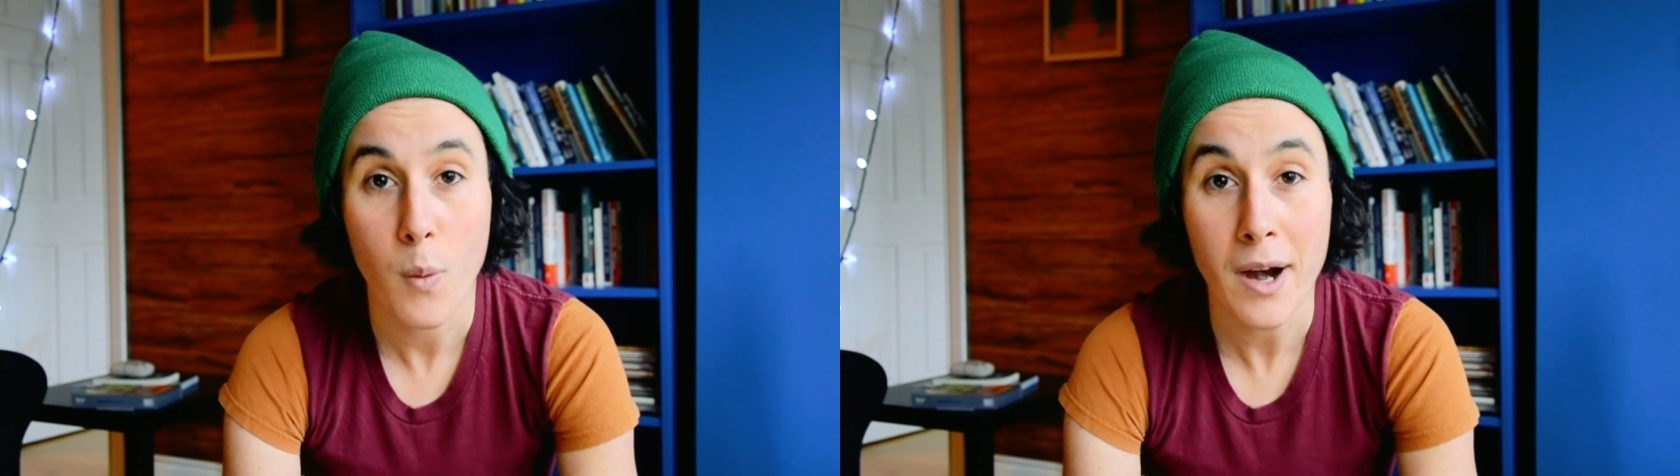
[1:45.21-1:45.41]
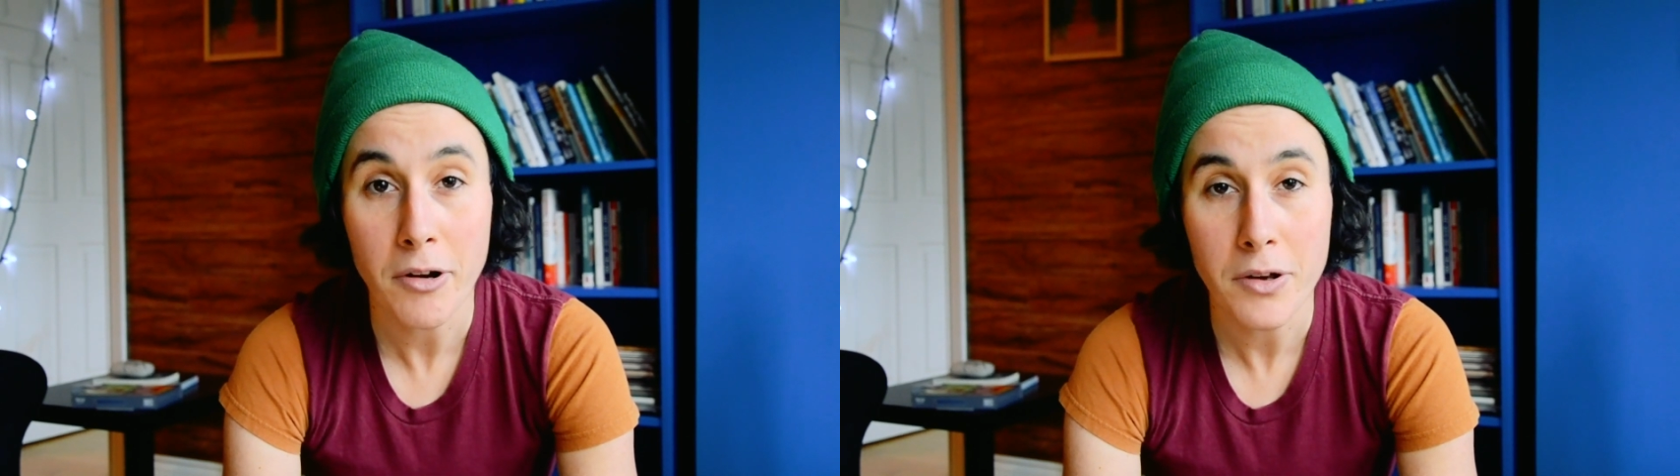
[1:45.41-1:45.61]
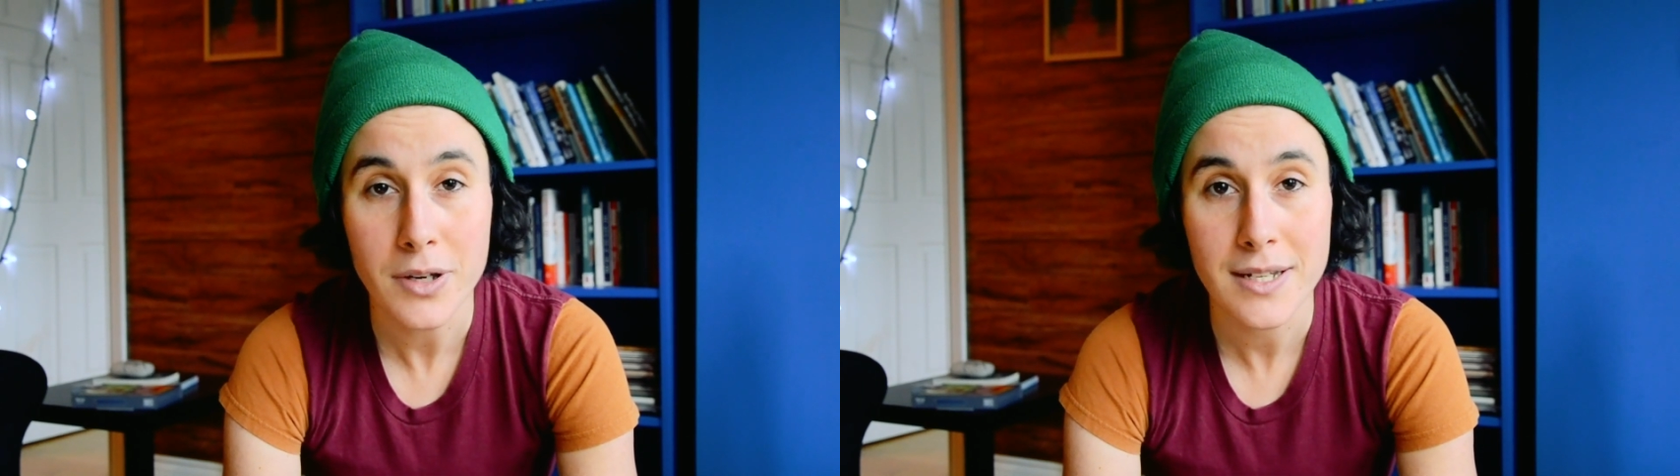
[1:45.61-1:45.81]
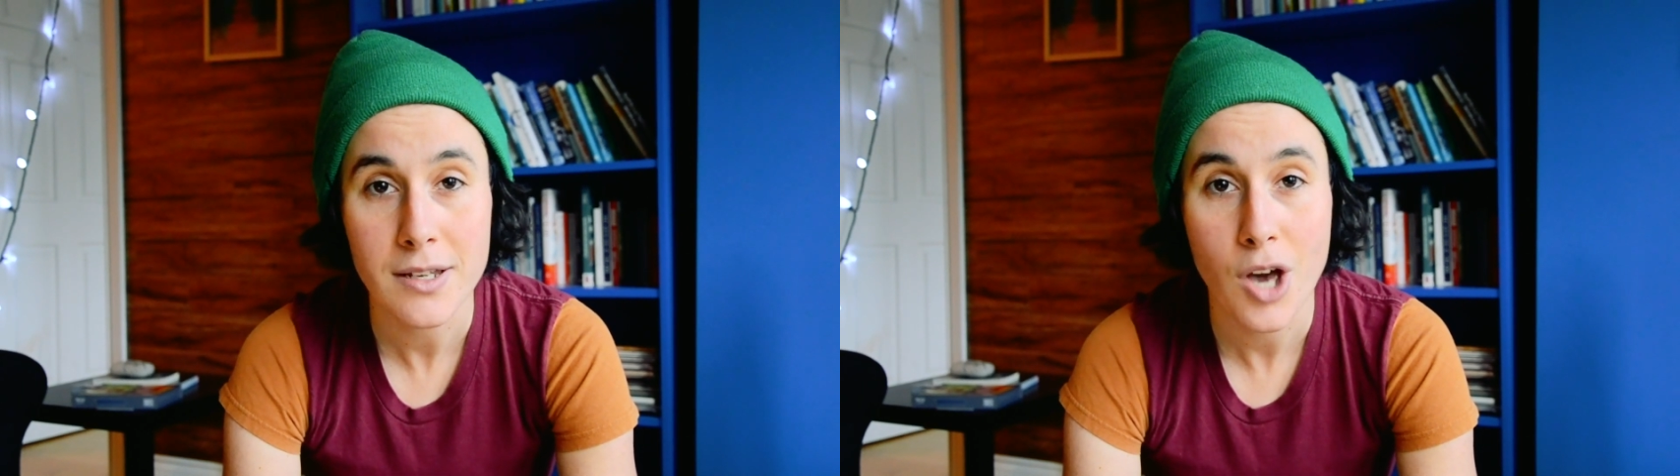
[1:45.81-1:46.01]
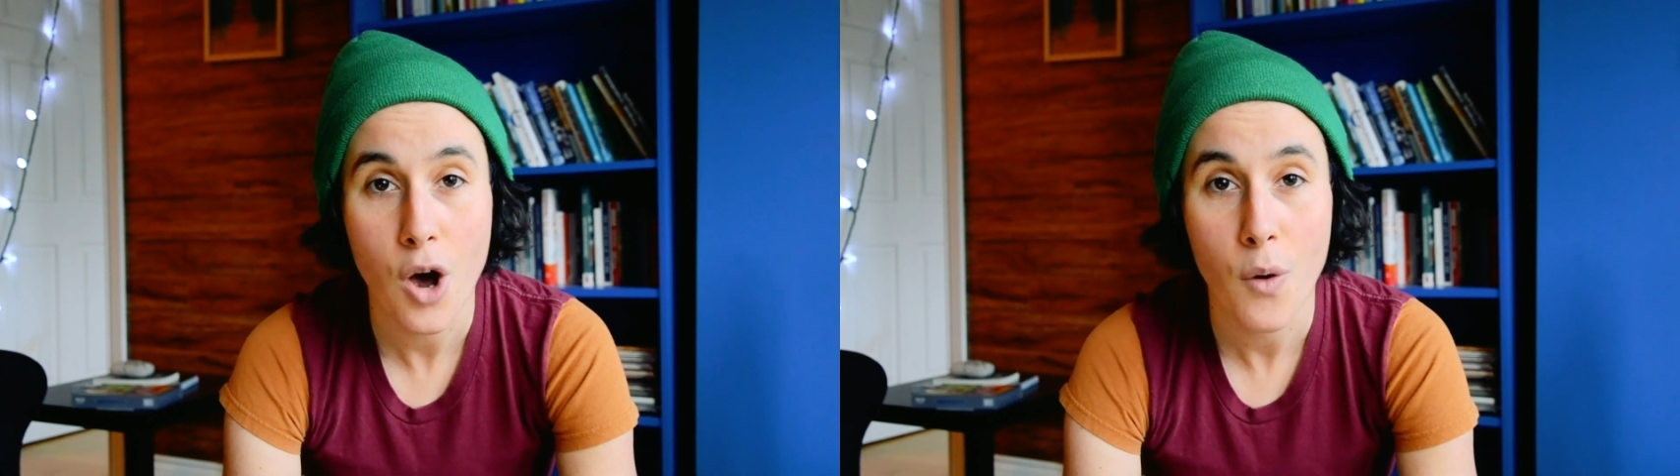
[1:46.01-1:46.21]
where you
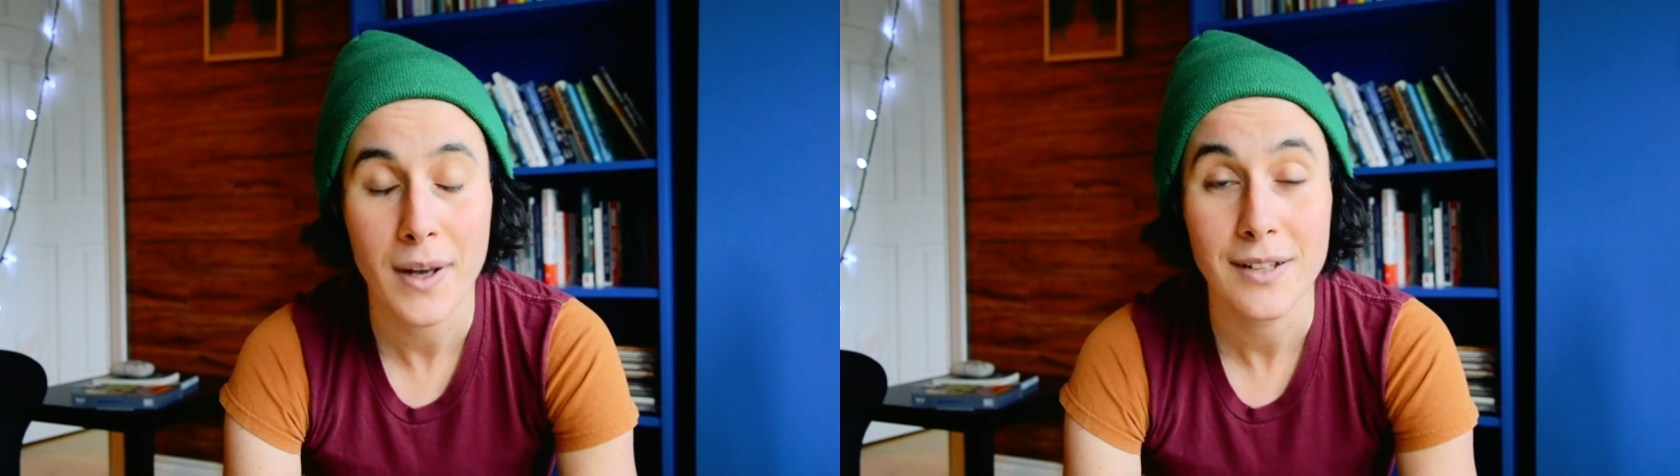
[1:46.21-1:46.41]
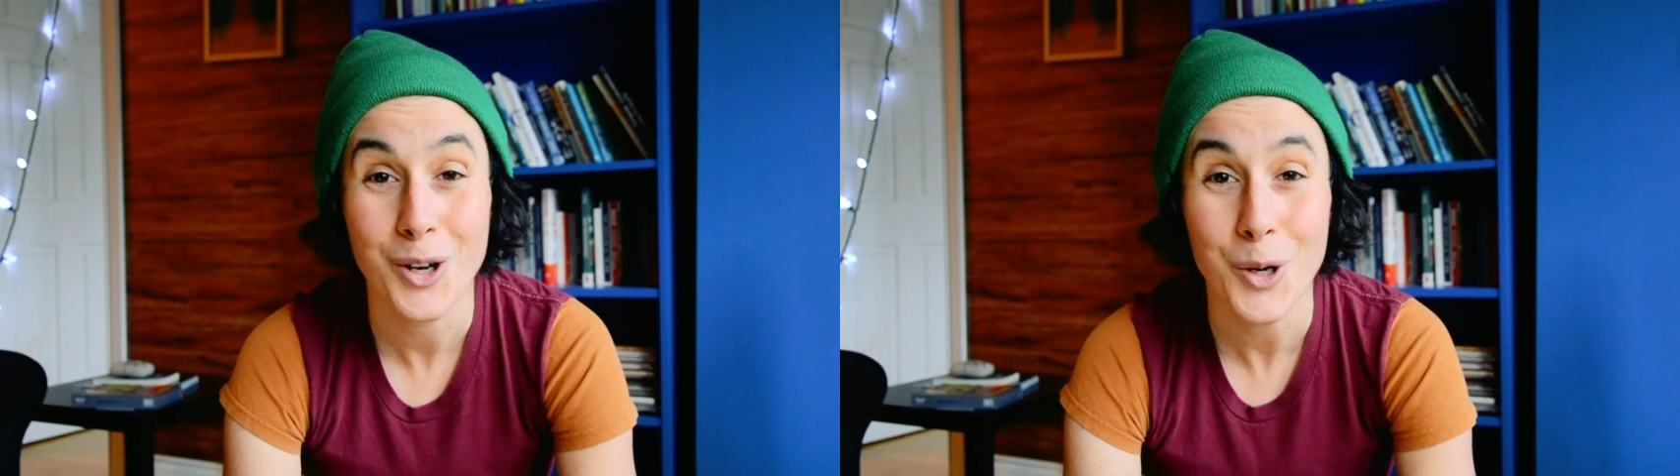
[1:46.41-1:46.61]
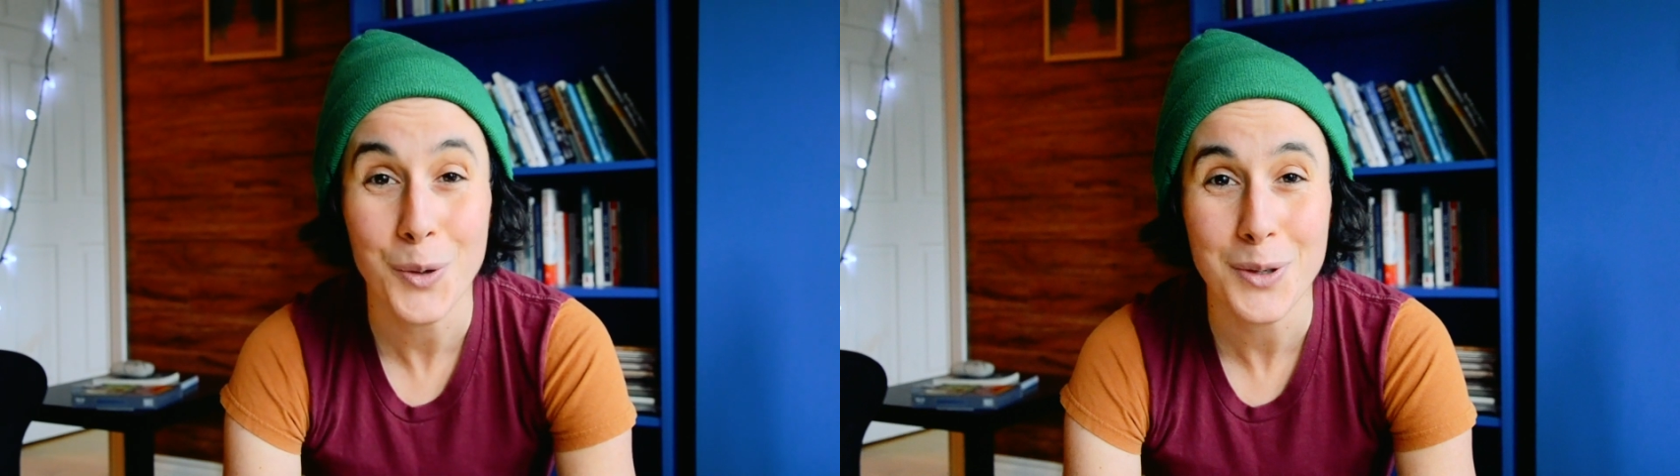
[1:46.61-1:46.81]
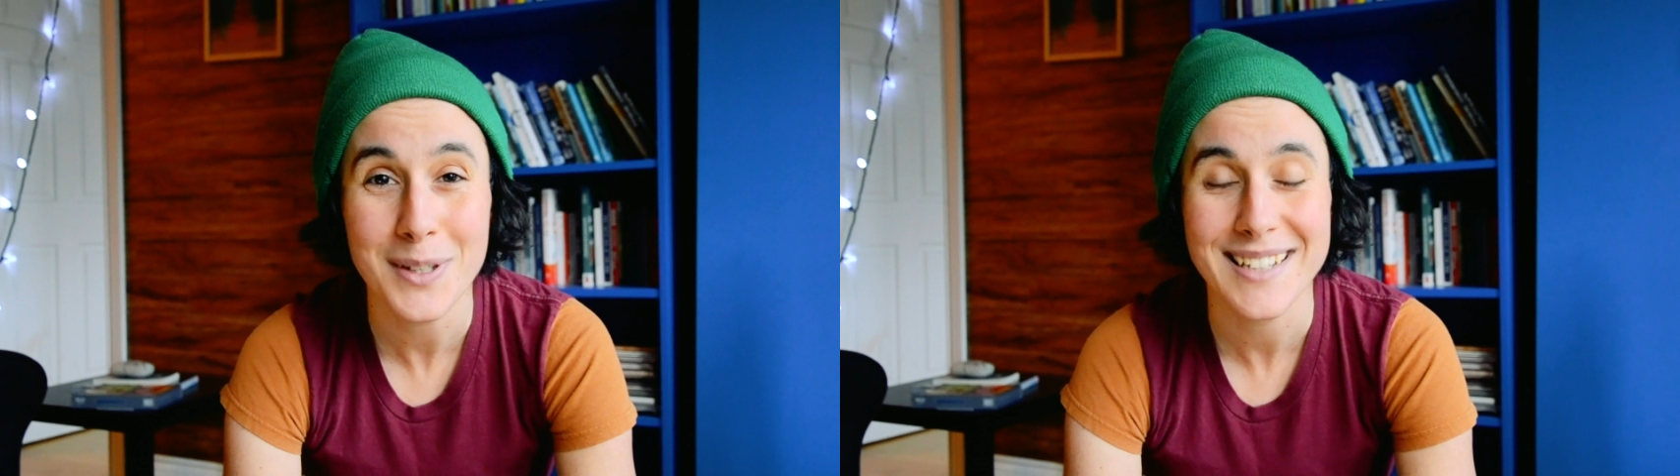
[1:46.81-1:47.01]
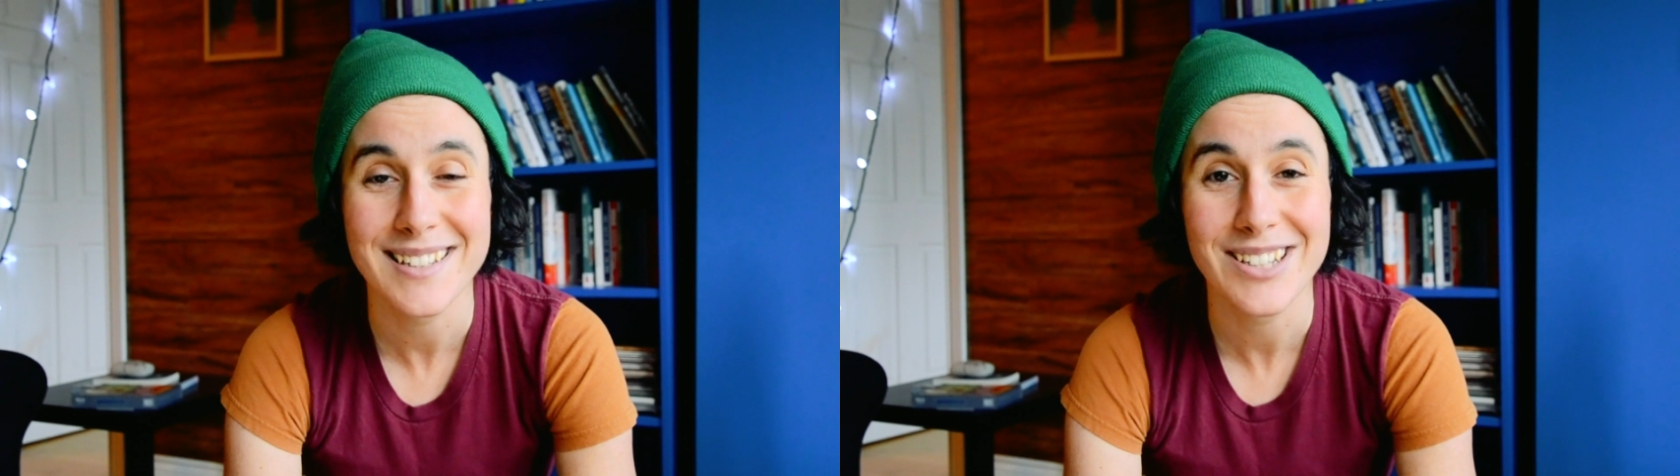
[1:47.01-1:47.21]
can go and who you
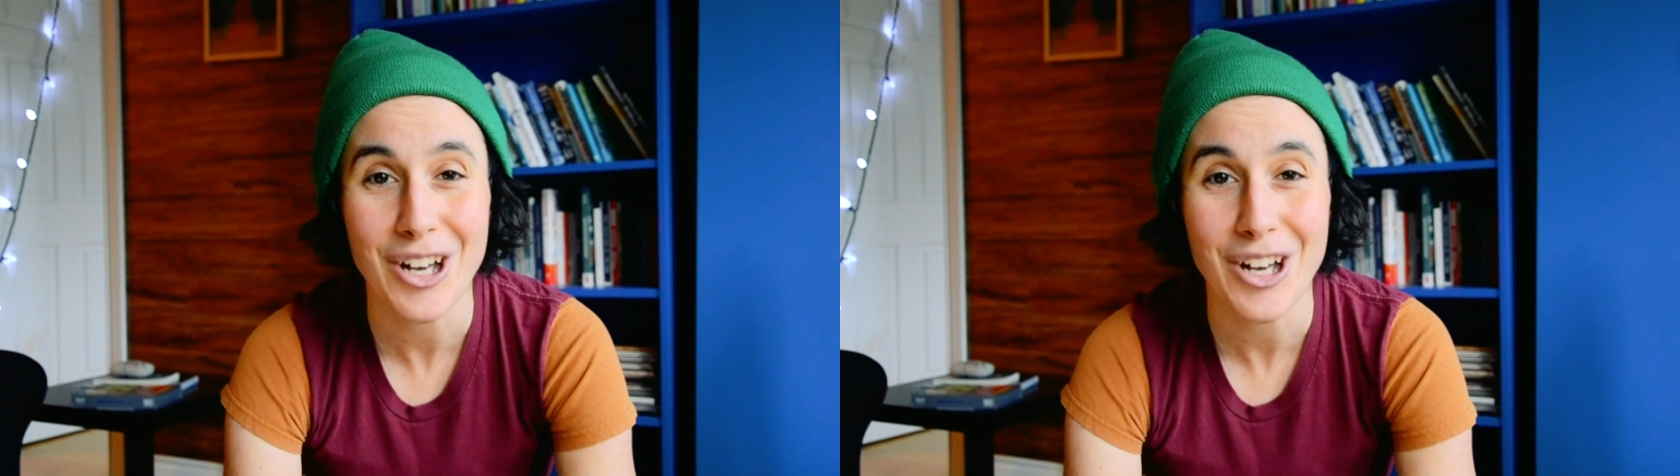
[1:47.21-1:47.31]
can